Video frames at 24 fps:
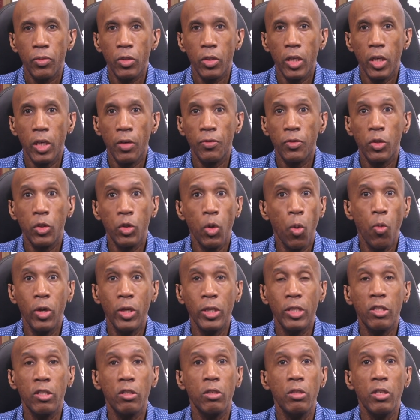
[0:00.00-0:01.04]
if
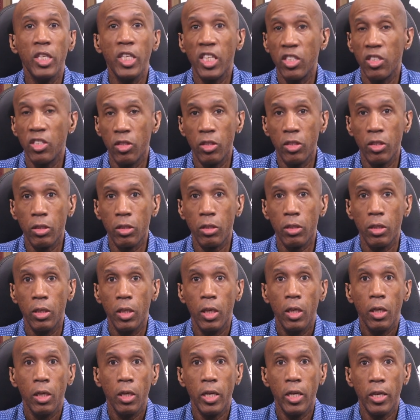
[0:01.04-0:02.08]
someone sneezes
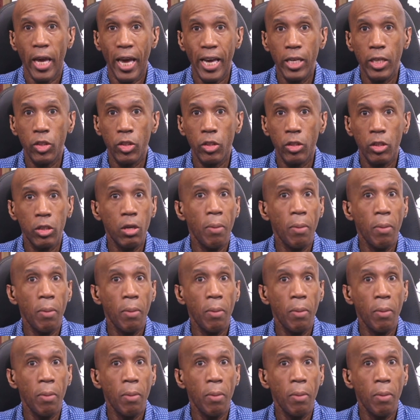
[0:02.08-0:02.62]
in Asia,